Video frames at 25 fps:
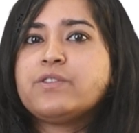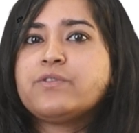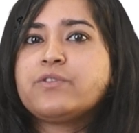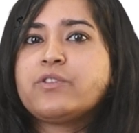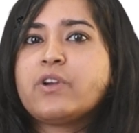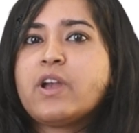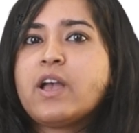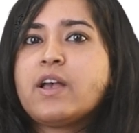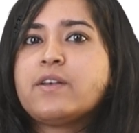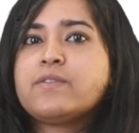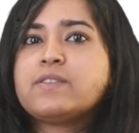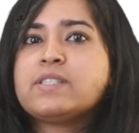of
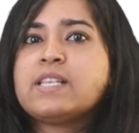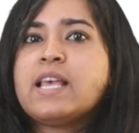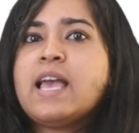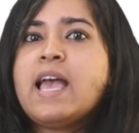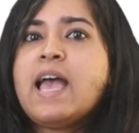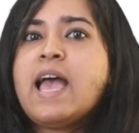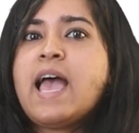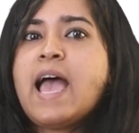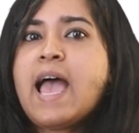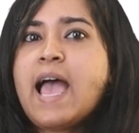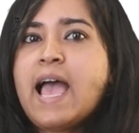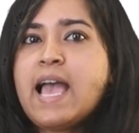graphs,
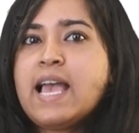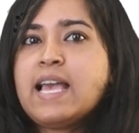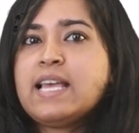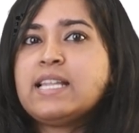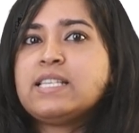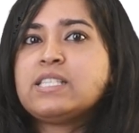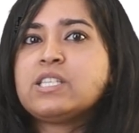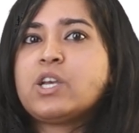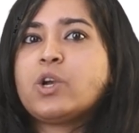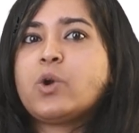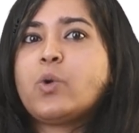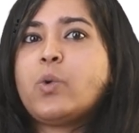
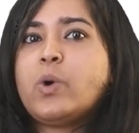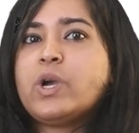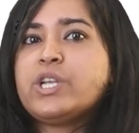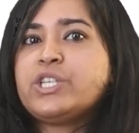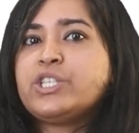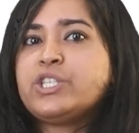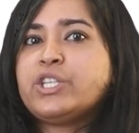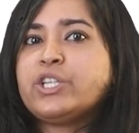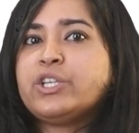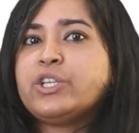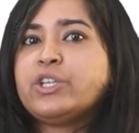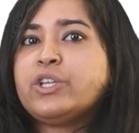and a
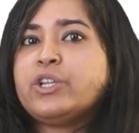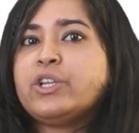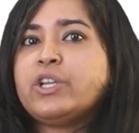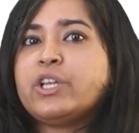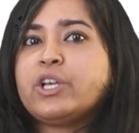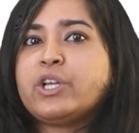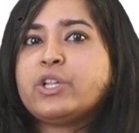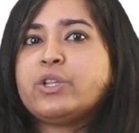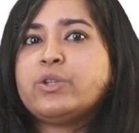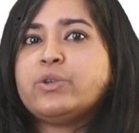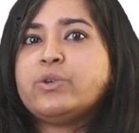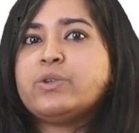question could
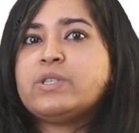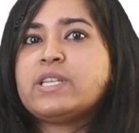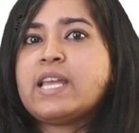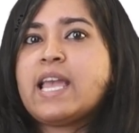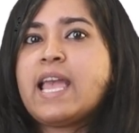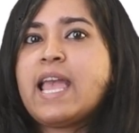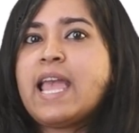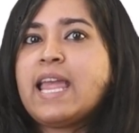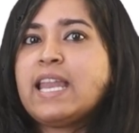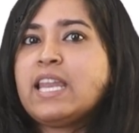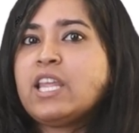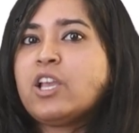include
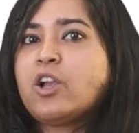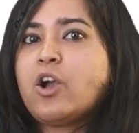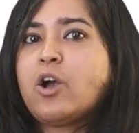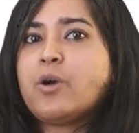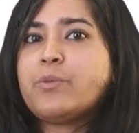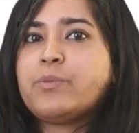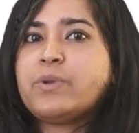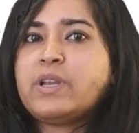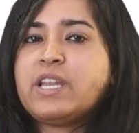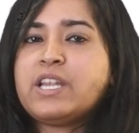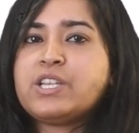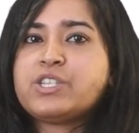any
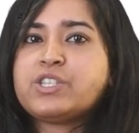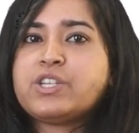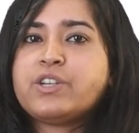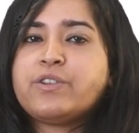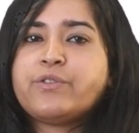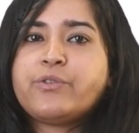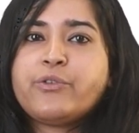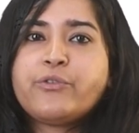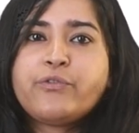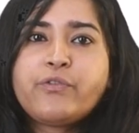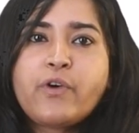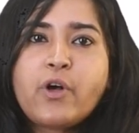combination
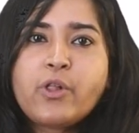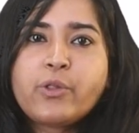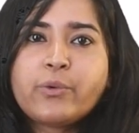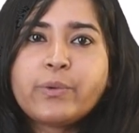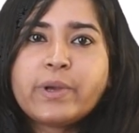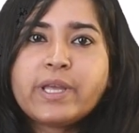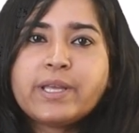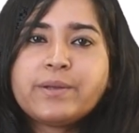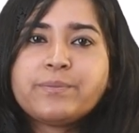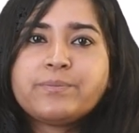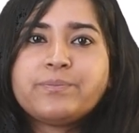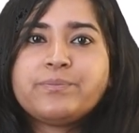of the
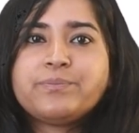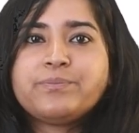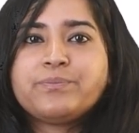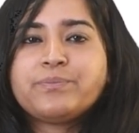following: